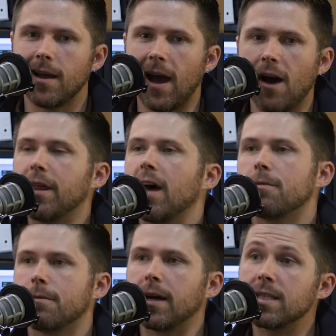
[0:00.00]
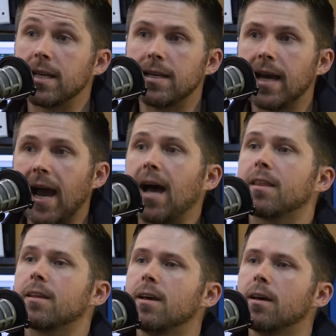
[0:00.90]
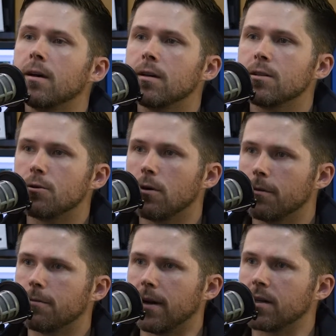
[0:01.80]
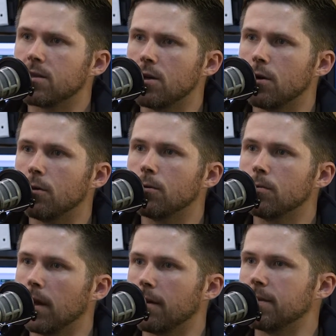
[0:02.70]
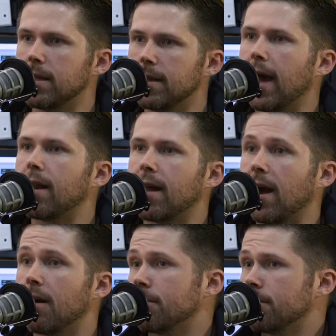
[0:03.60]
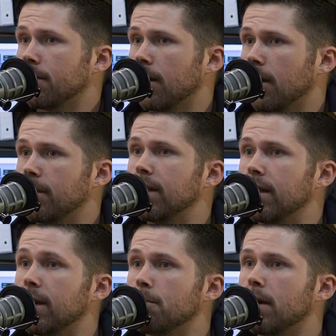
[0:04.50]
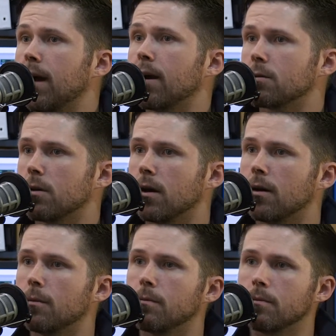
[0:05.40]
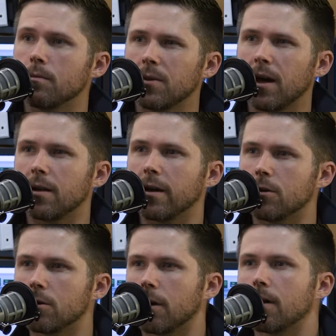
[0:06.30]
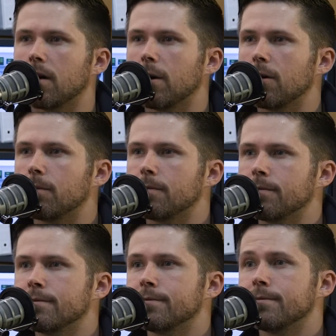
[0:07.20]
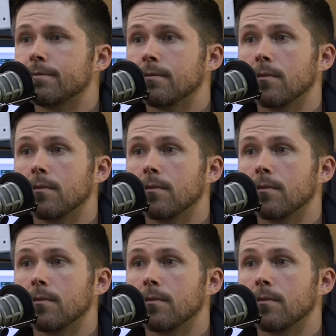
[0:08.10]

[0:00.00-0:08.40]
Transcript: how that affected Kathy to affect you? Did that have, I mean, an impact, um, kind of like you're talking about? Yeah,